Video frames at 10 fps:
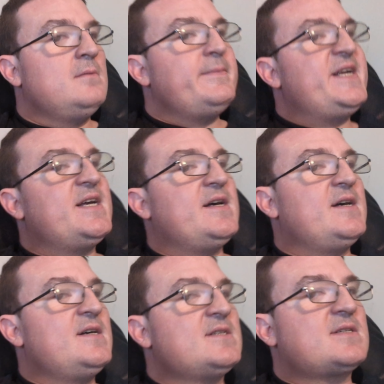
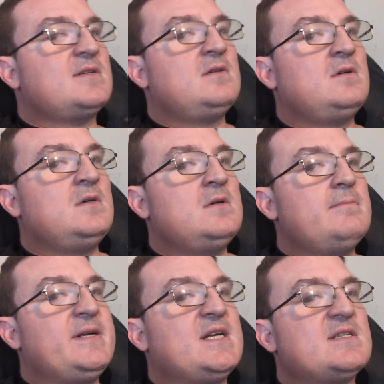because,
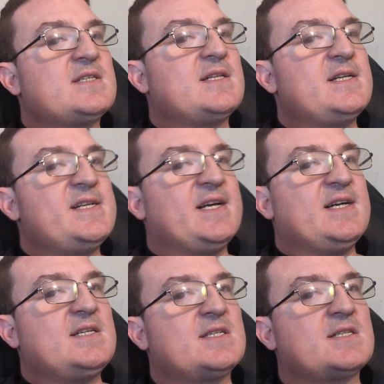because the
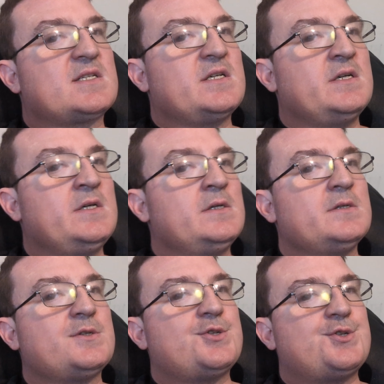next
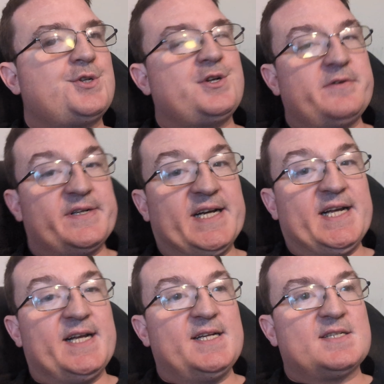two
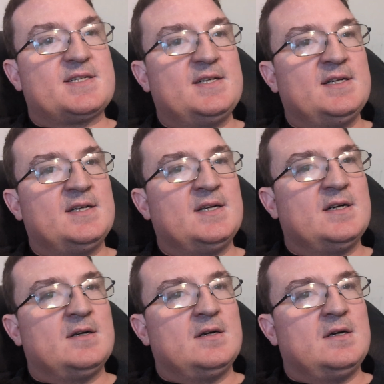days,
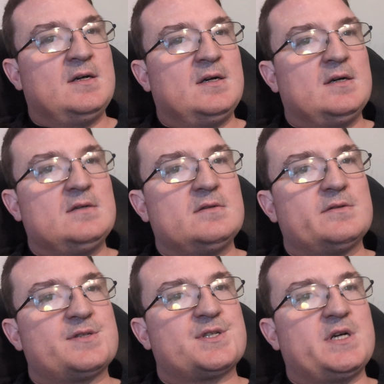
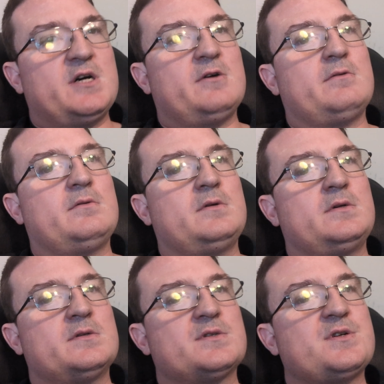so,
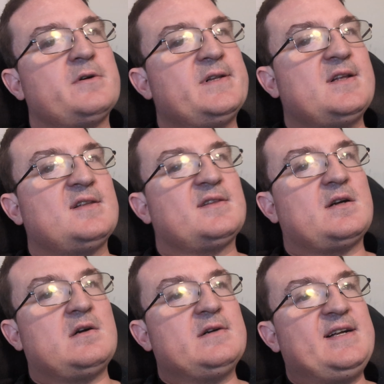so on the
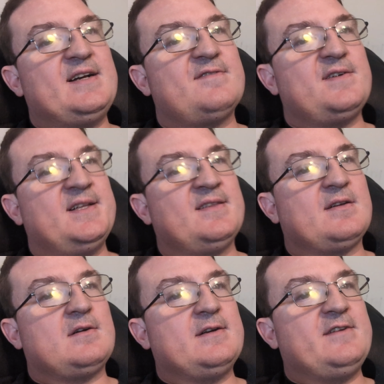30th and
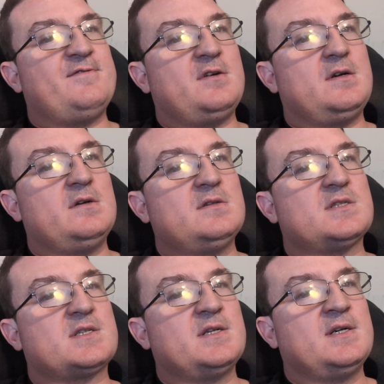
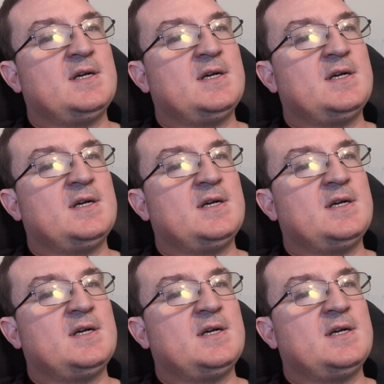31st,